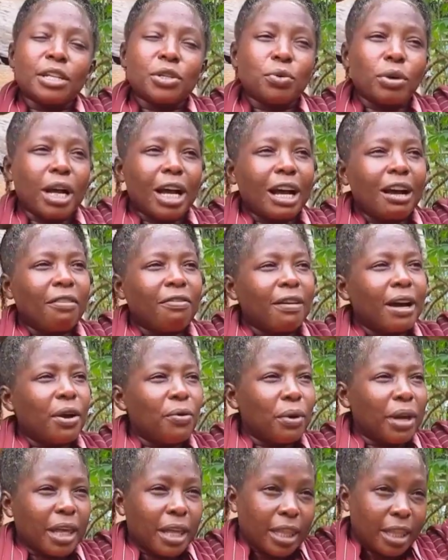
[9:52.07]
you cover
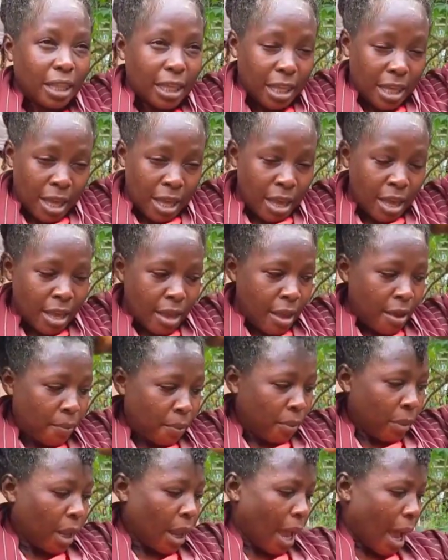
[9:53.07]
with
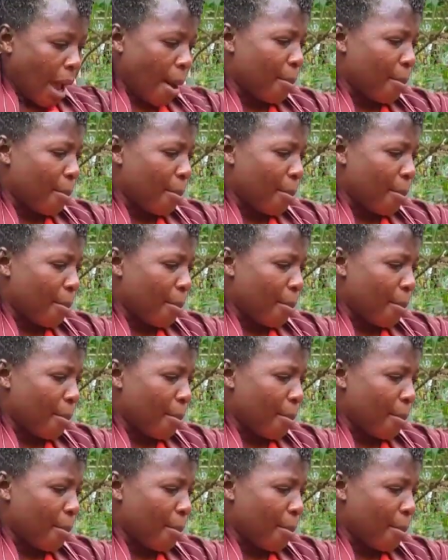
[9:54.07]
a